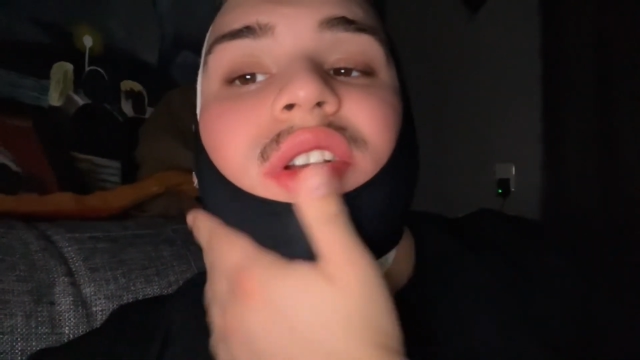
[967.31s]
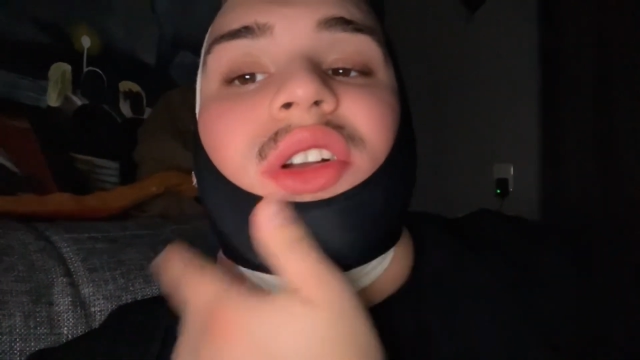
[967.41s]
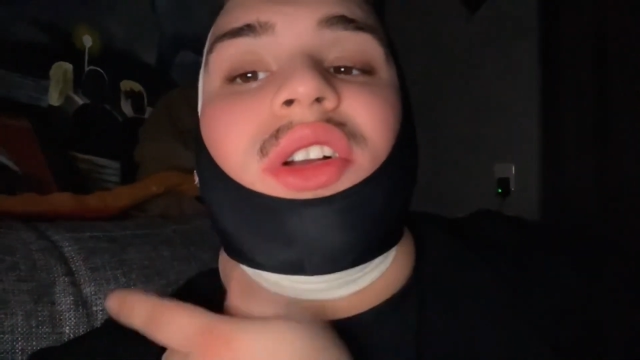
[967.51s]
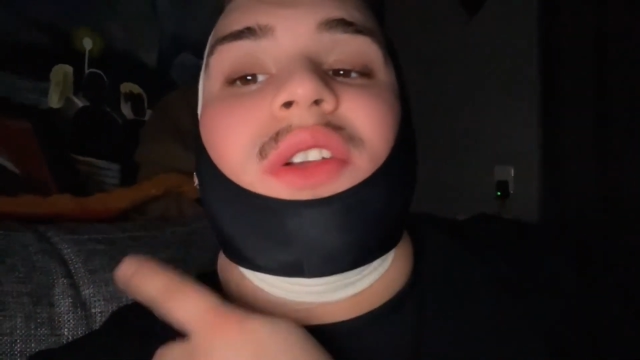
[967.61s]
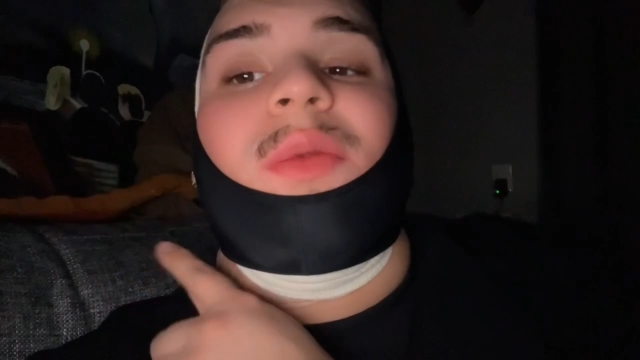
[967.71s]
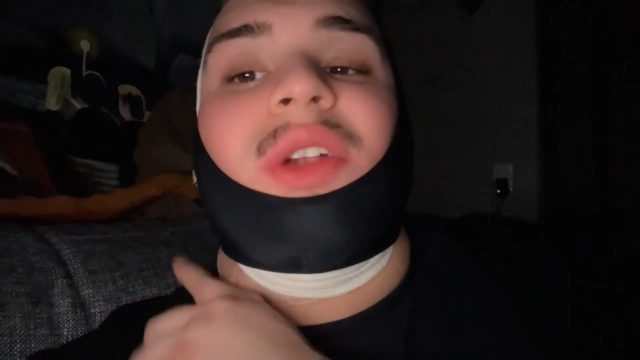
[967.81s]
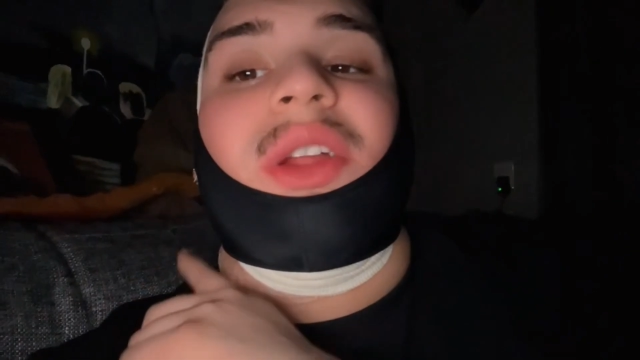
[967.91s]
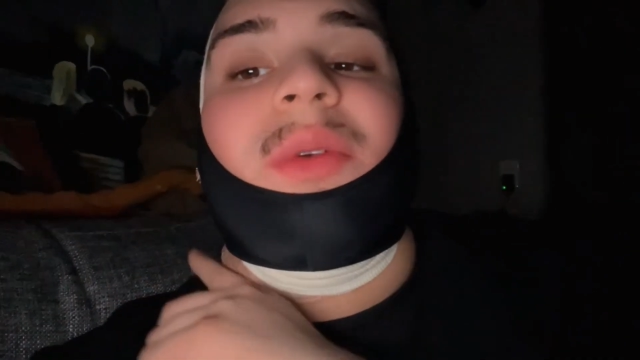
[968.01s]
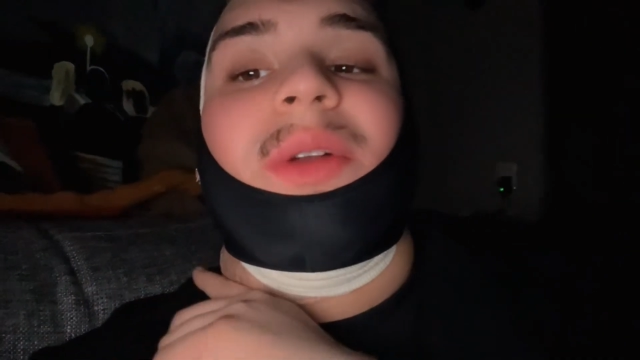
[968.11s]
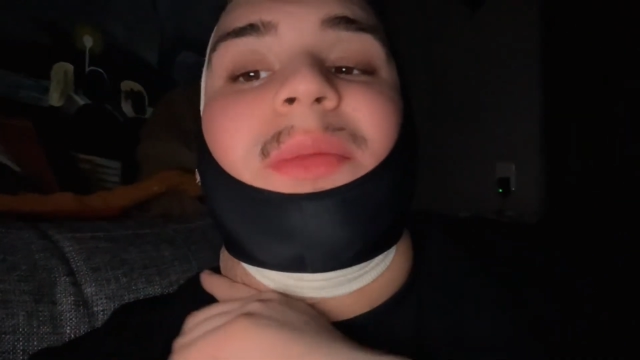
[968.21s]
When I
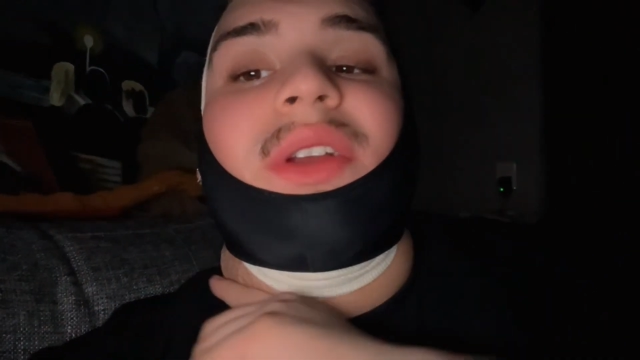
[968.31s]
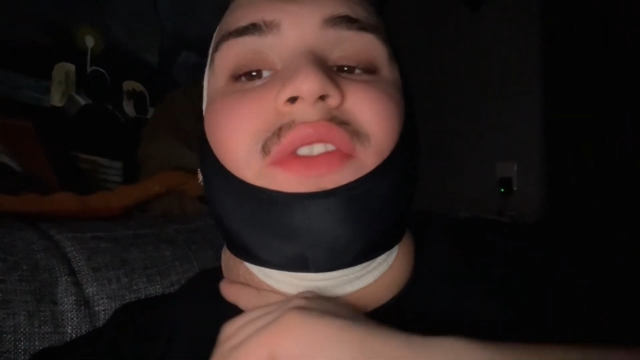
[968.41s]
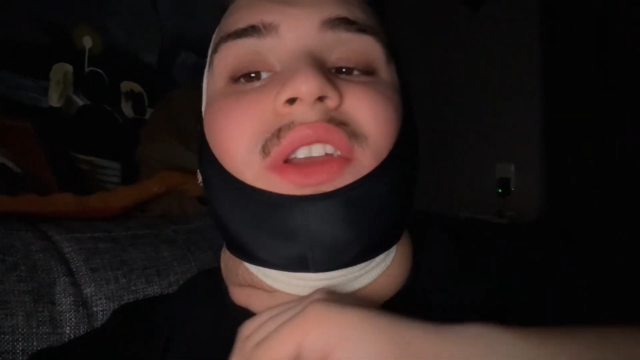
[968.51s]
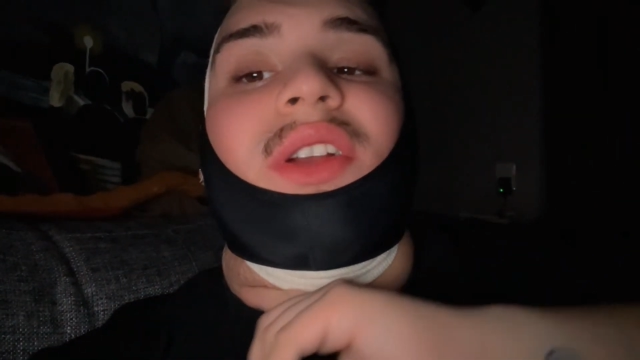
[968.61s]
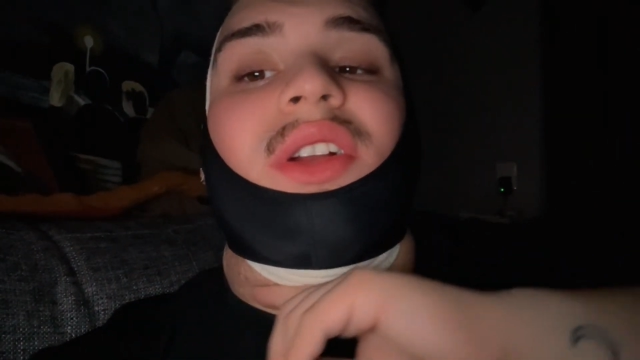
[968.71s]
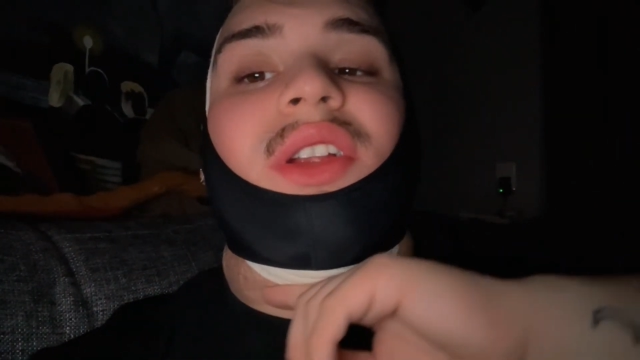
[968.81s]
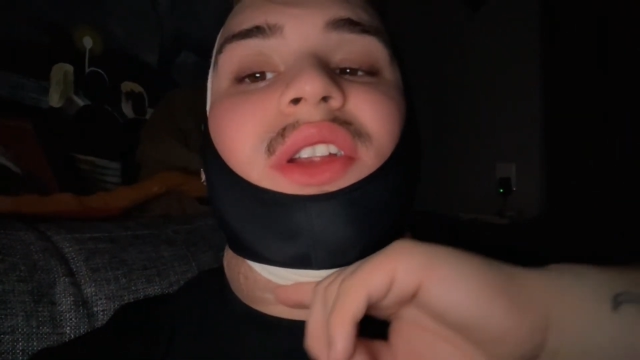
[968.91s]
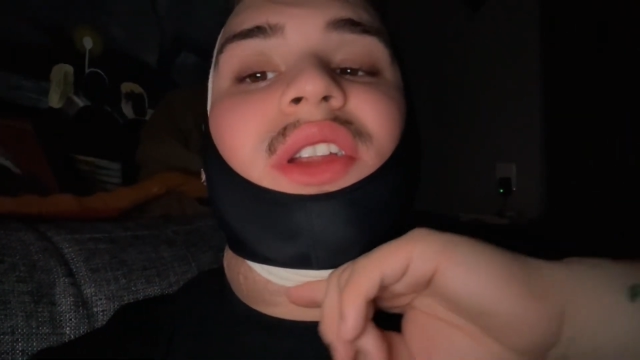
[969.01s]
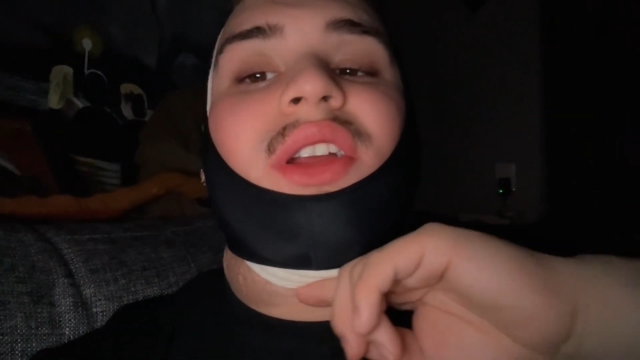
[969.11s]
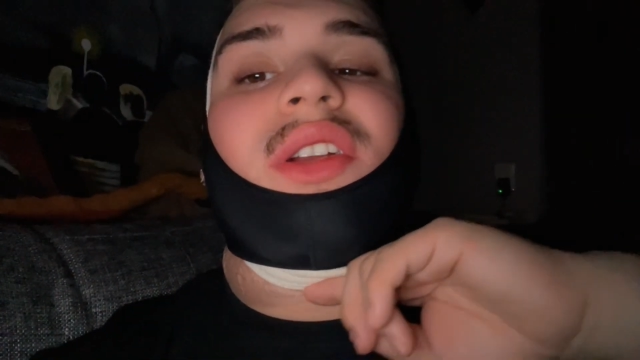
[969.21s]
rub my finger
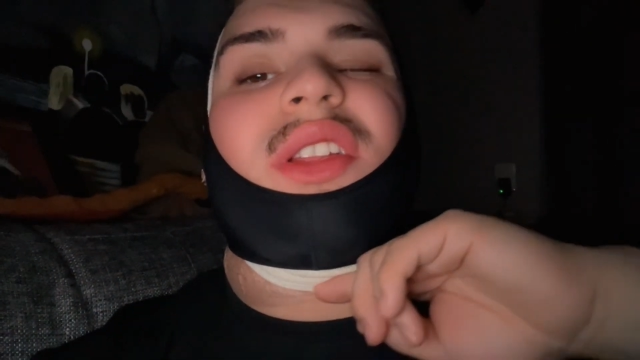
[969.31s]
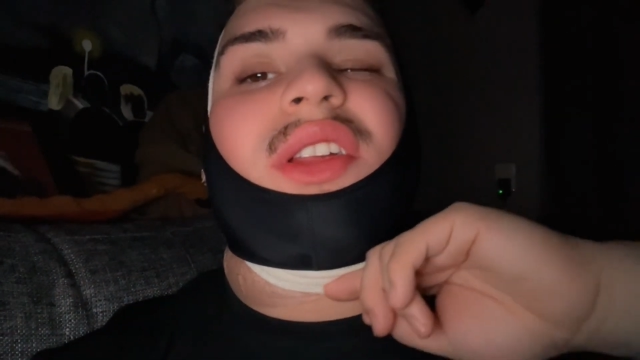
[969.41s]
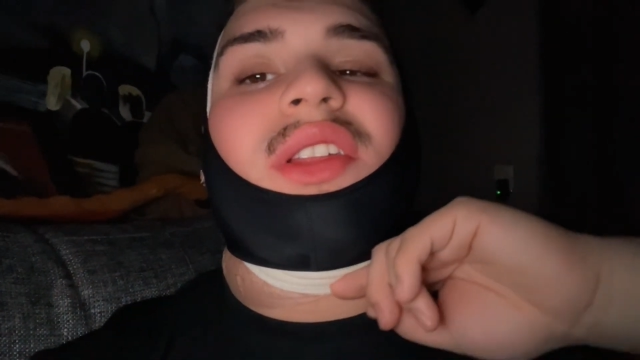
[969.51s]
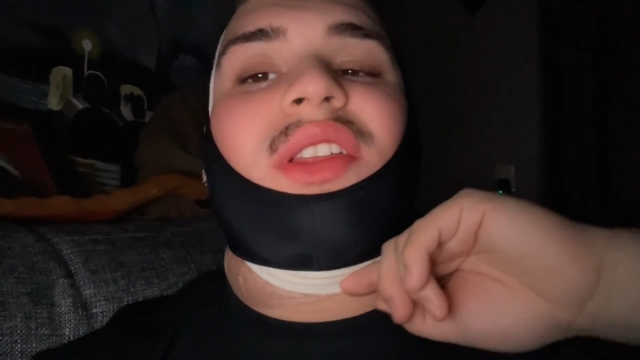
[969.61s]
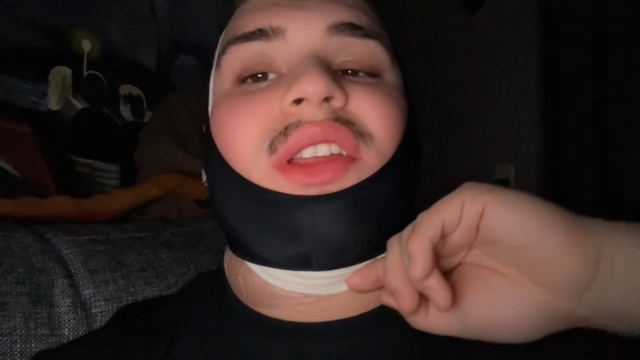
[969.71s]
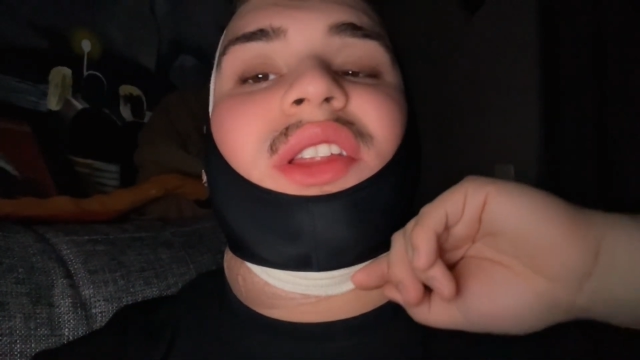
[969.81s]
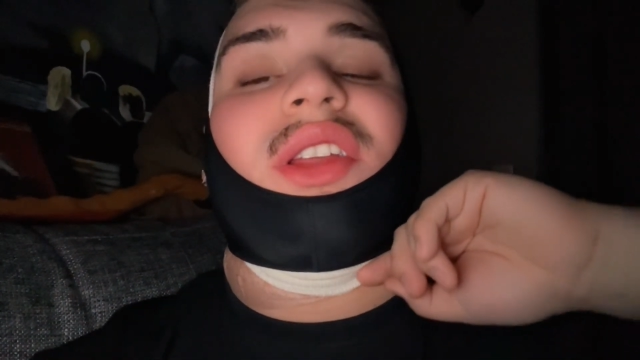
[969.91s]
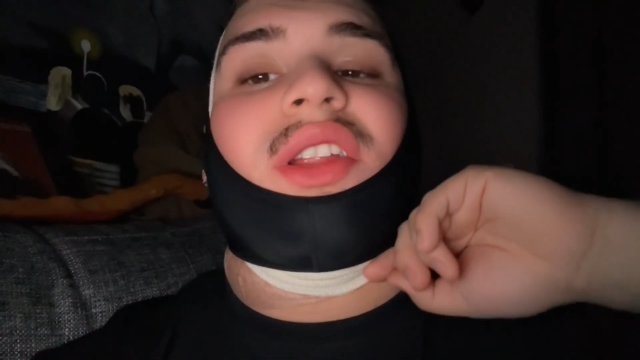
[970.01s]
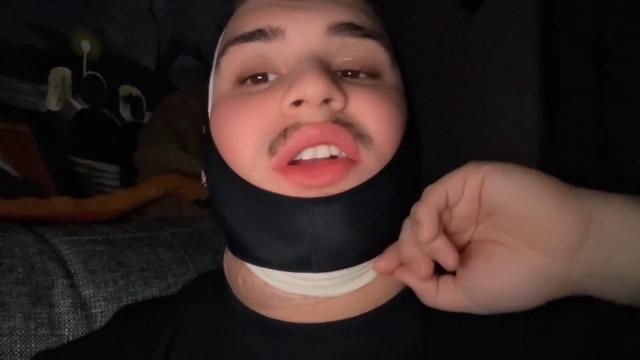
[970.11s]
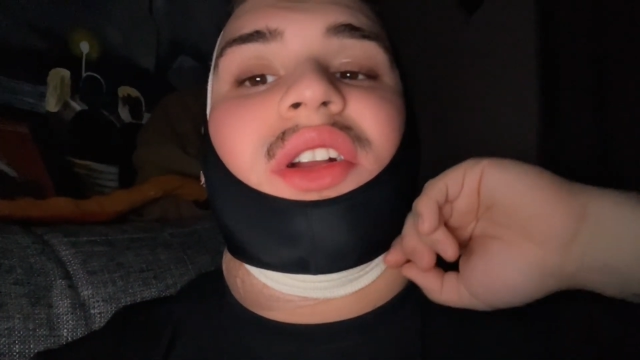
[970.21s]
like this, it
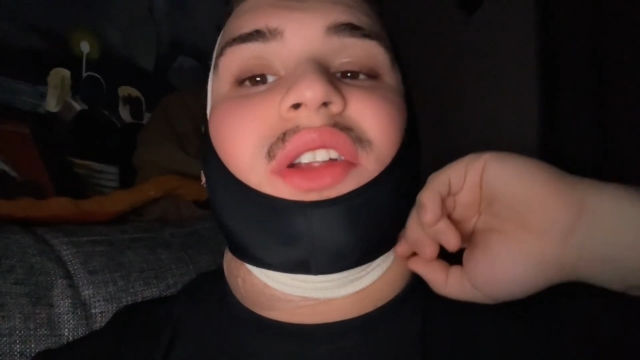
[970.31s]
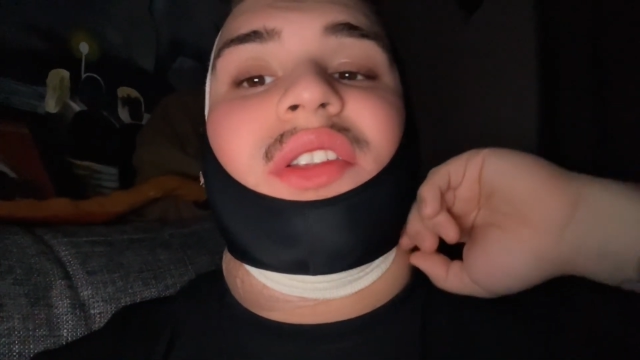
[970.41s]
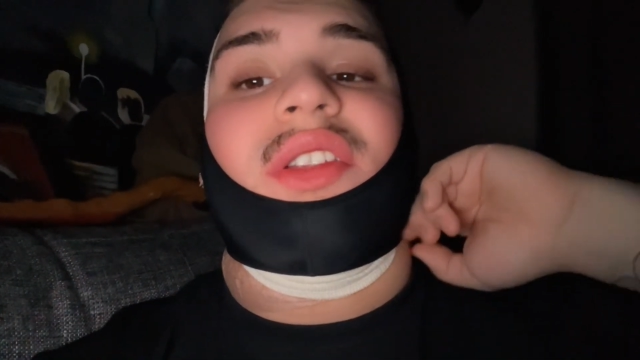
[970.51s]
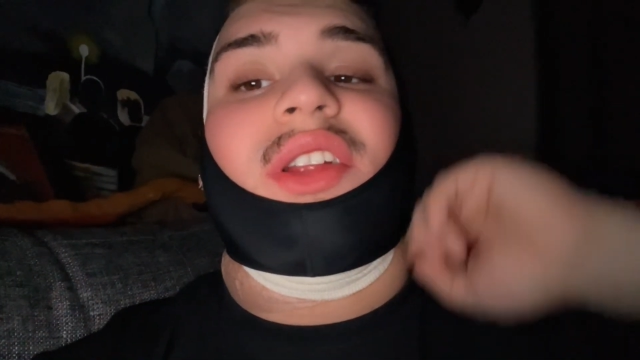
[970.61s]
hurts.